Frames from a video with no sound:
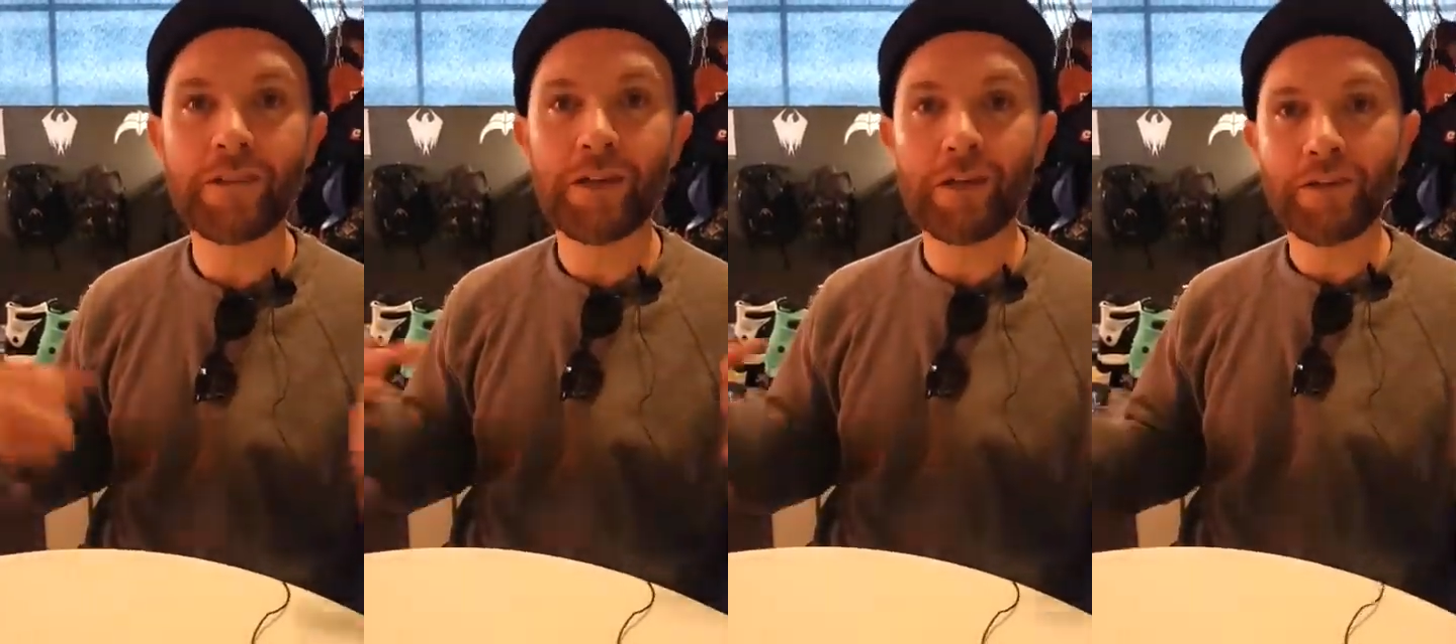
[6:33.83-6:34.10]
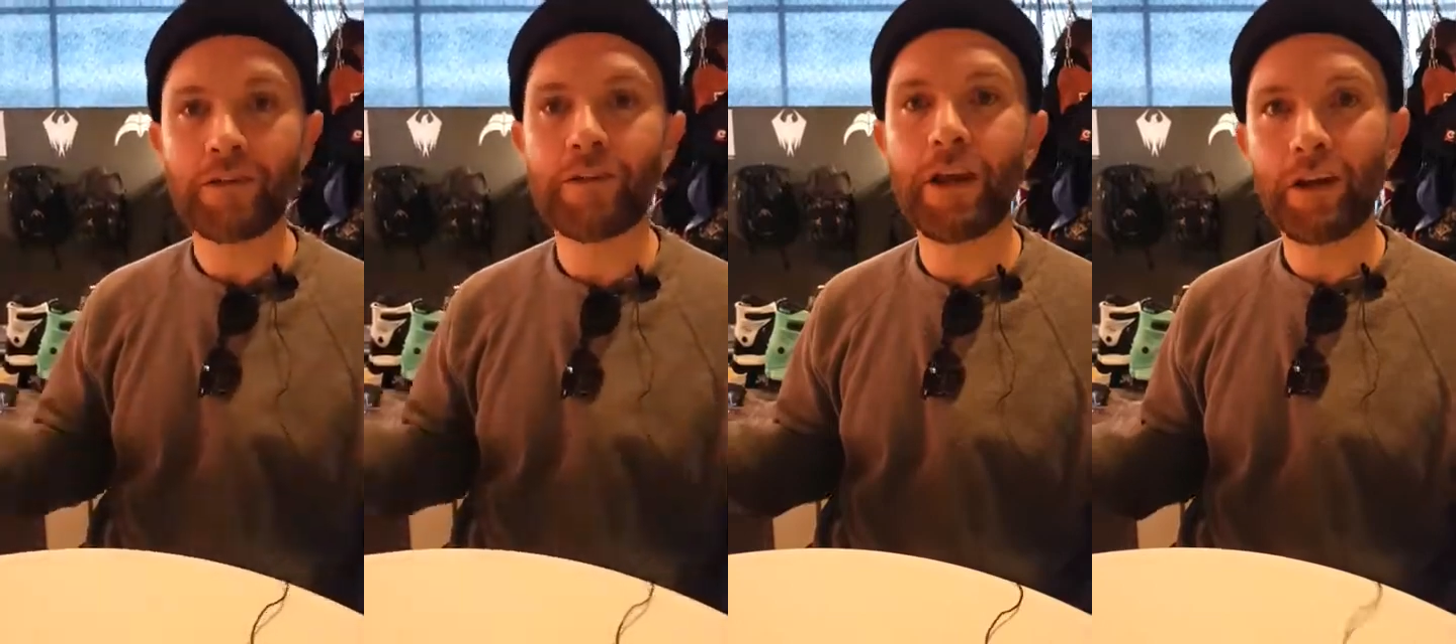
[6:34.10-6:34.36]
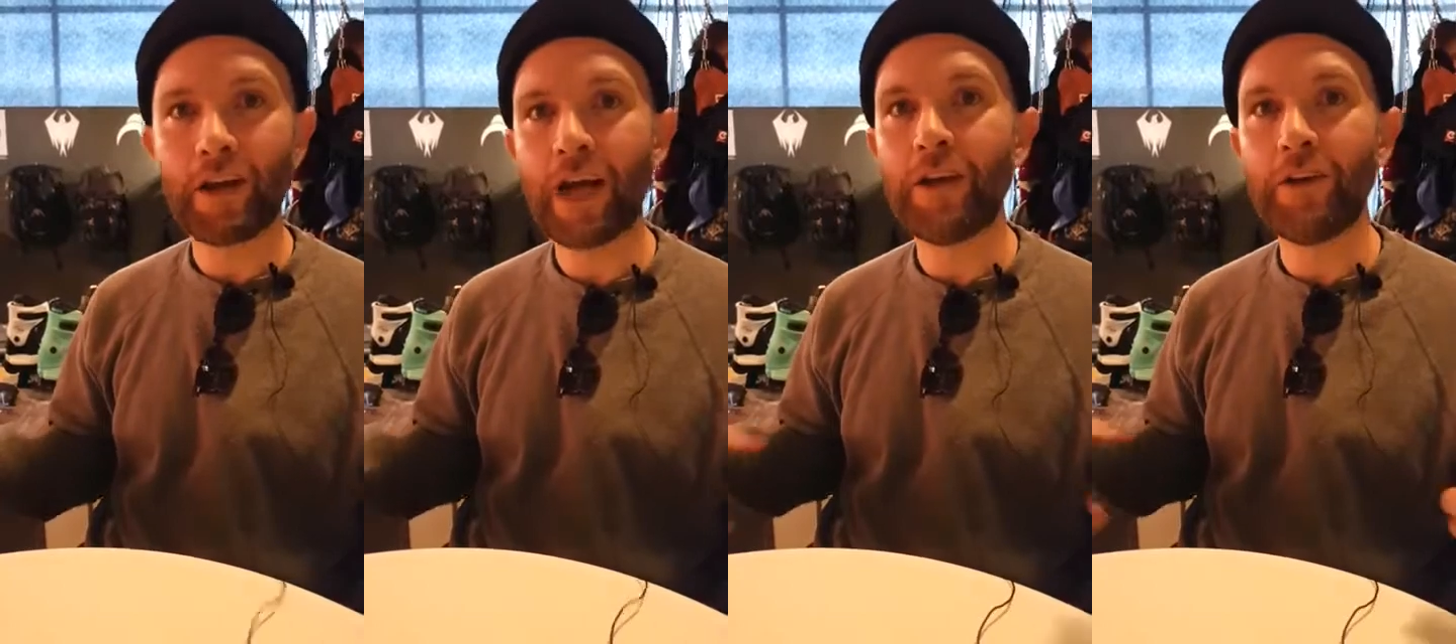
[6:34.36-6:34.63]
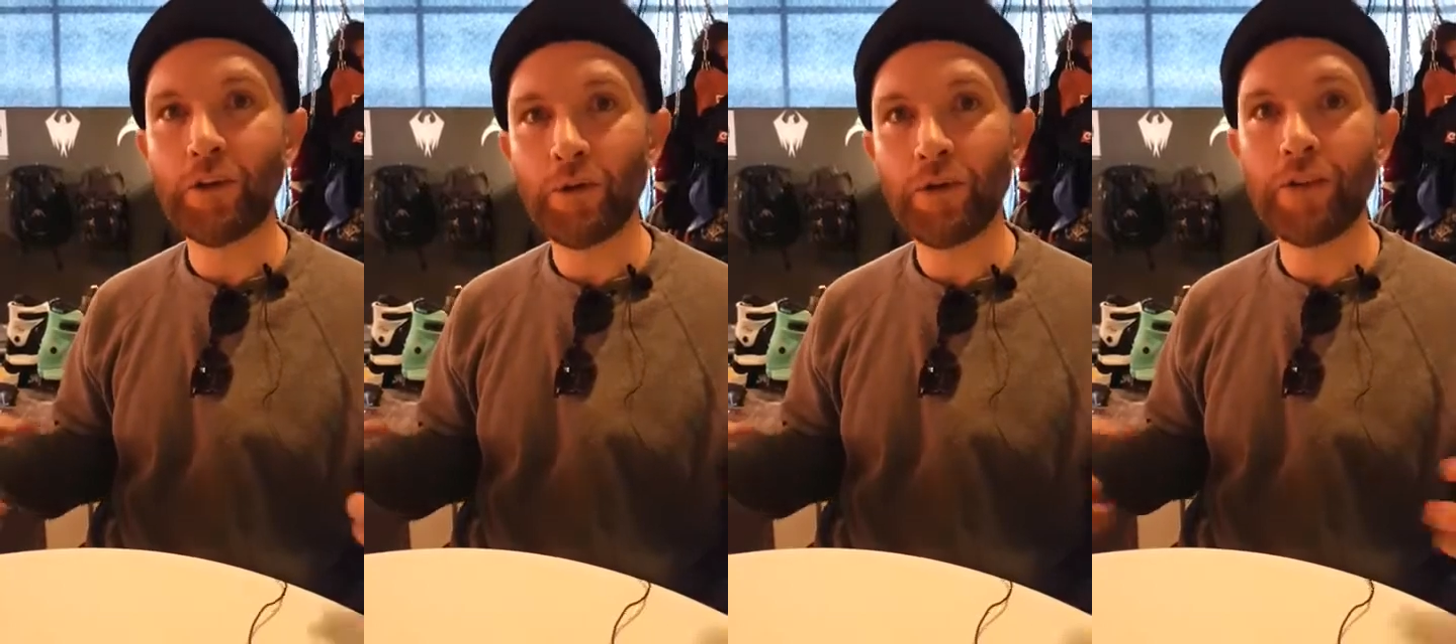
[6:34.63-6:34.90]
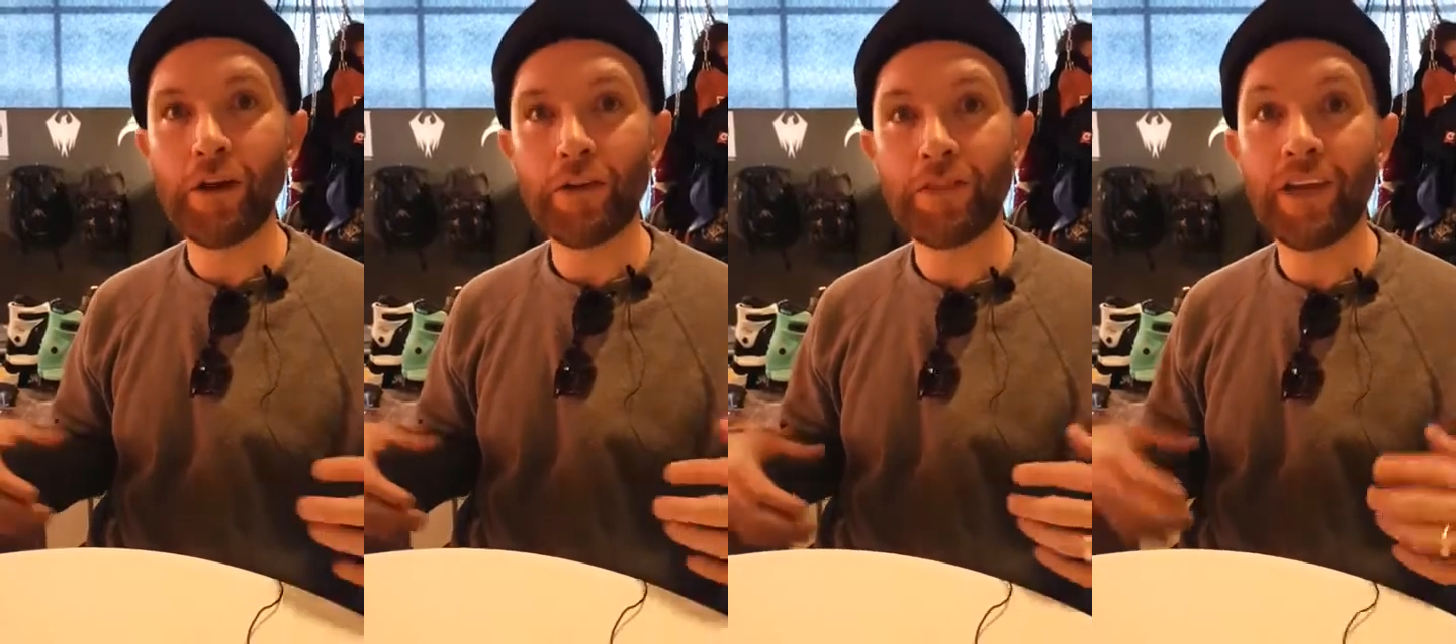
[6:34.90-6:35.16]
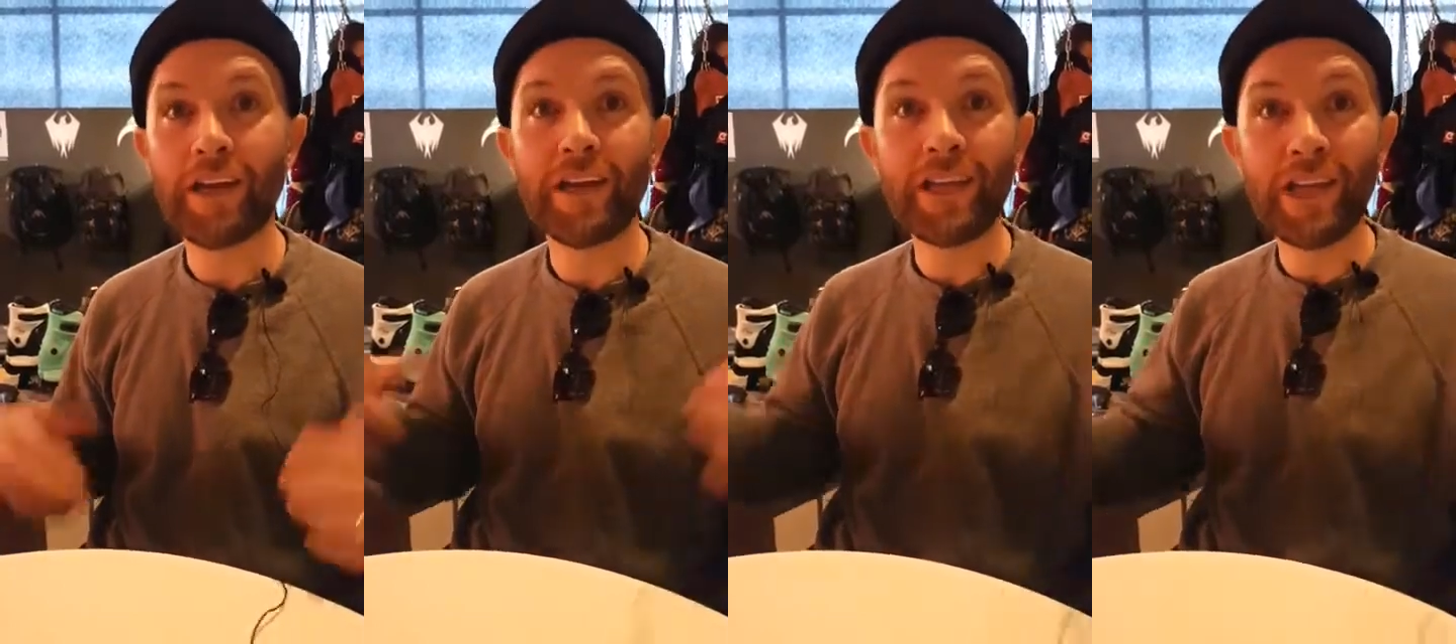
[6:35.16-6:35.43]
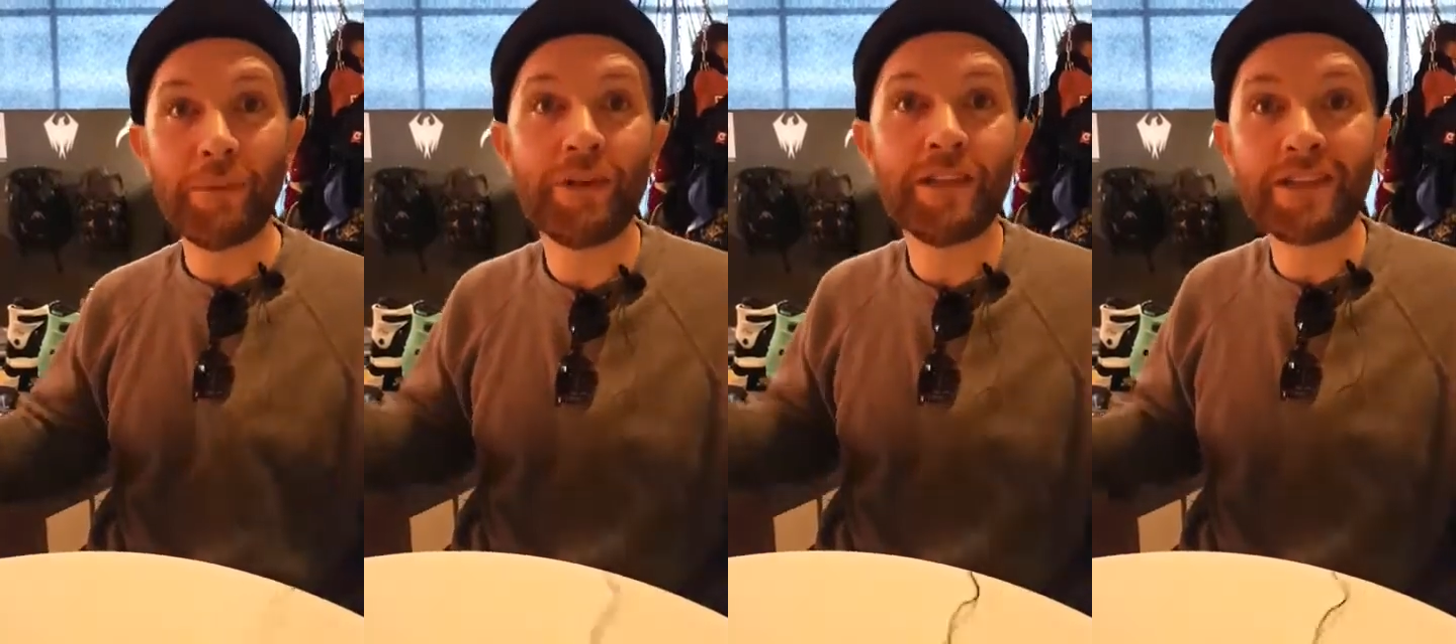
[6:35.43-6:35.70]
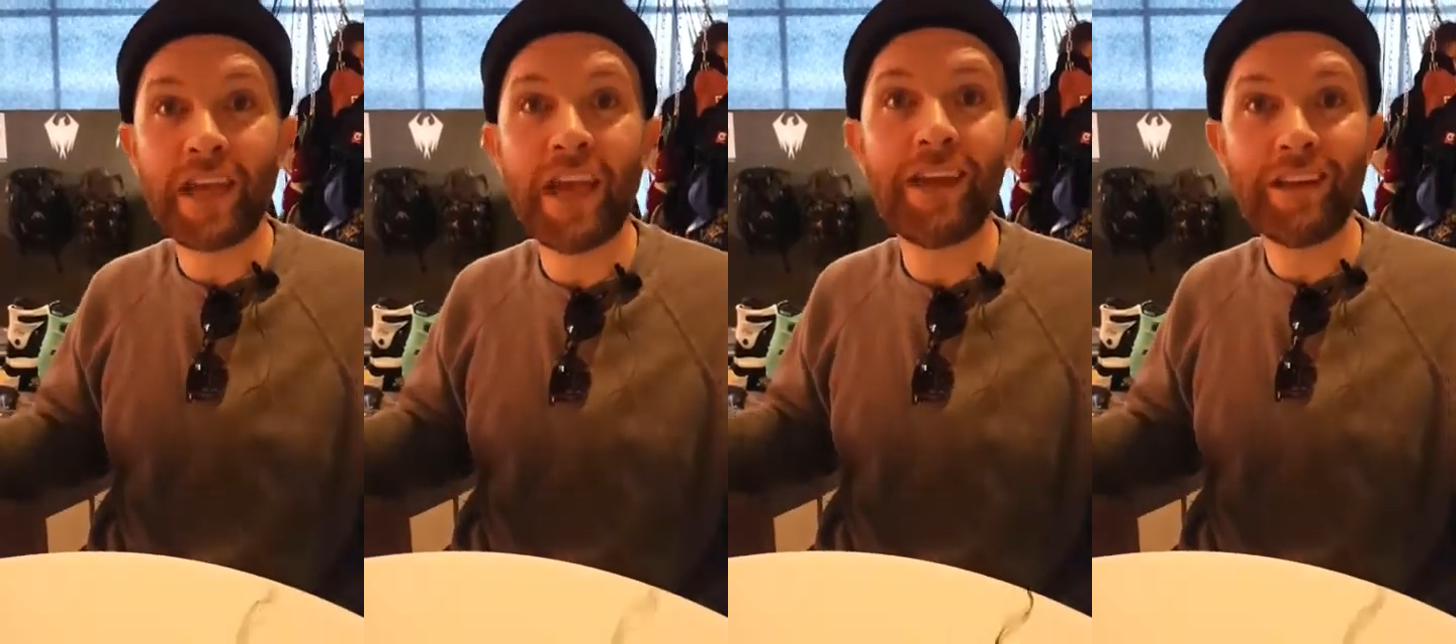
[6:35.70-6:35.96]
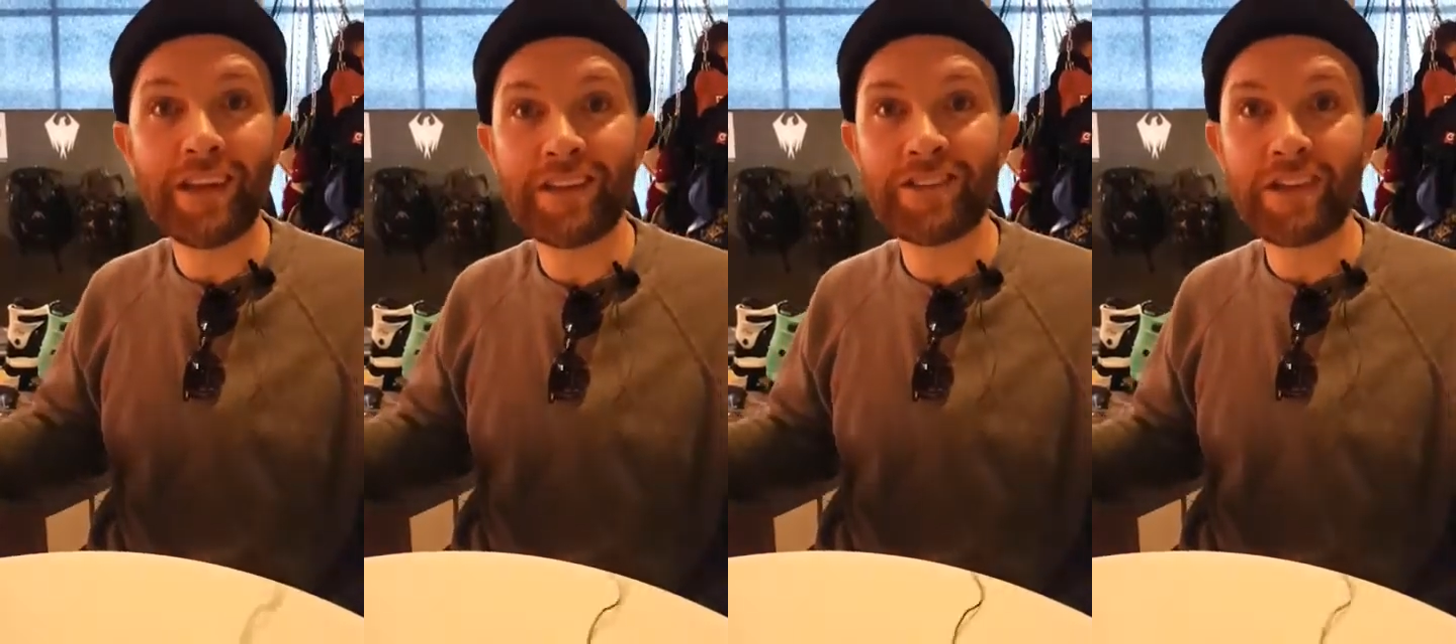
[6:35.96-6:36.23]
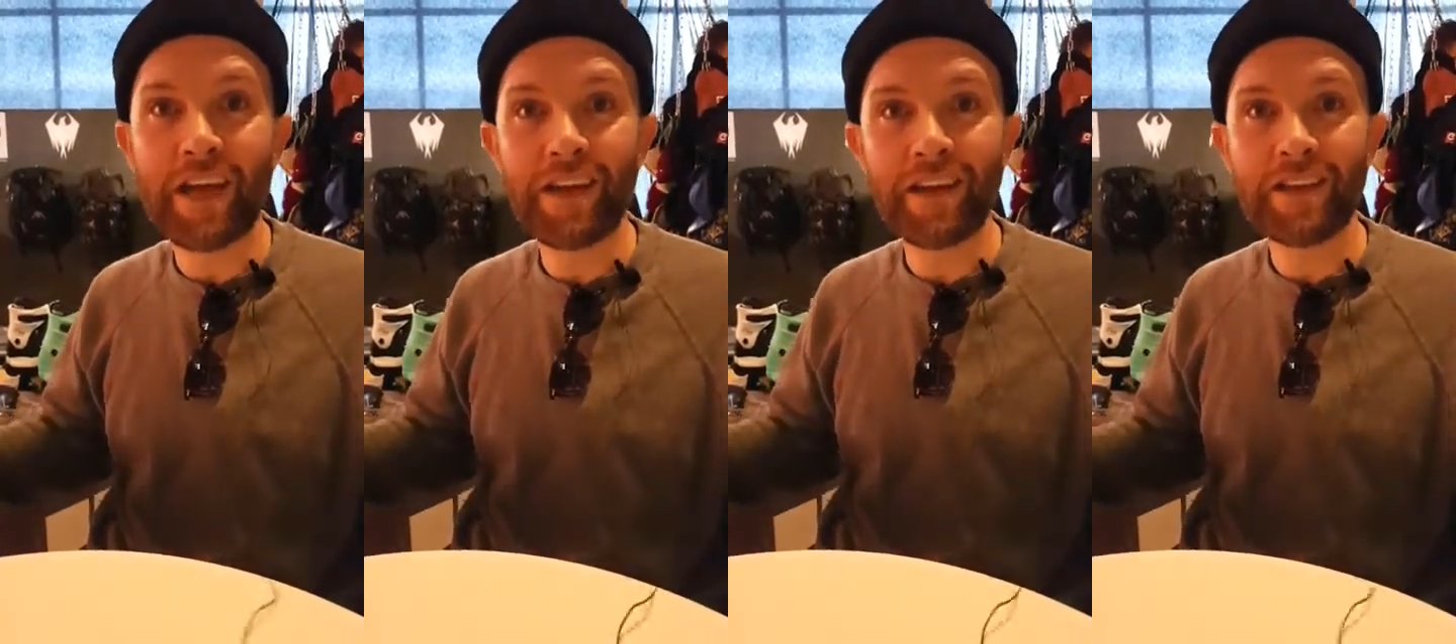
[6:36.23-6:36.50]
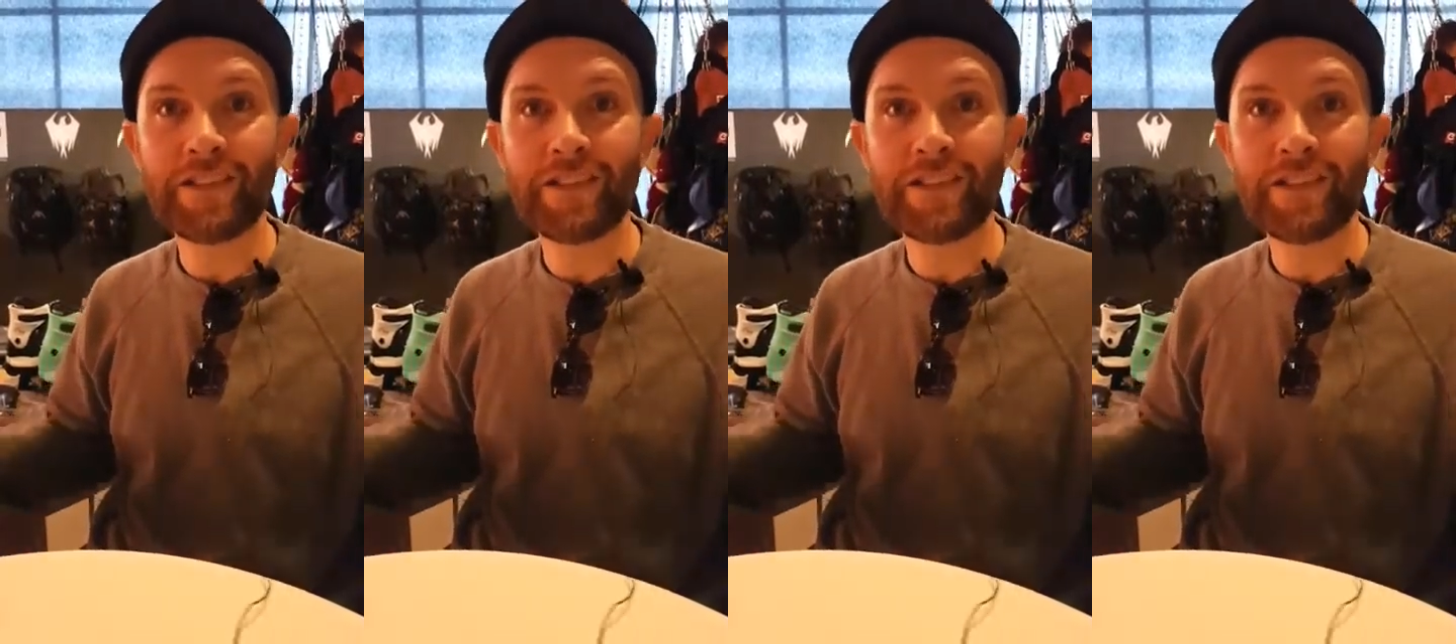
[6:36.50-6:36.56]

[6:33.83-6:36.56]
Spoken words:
are kind of doing their thing and keeping skating exciting.